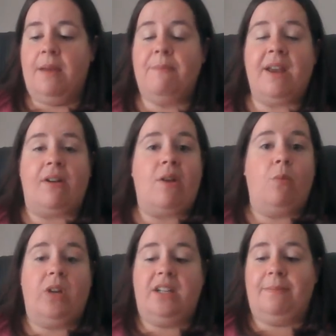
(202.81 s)
Barry
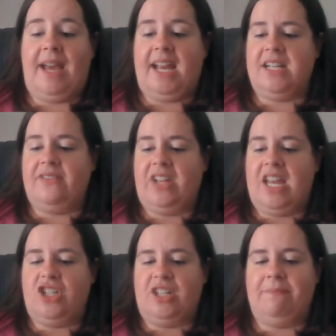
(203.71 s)
wouldn't mind a
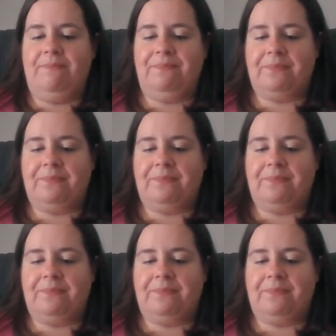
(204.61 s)
vacation.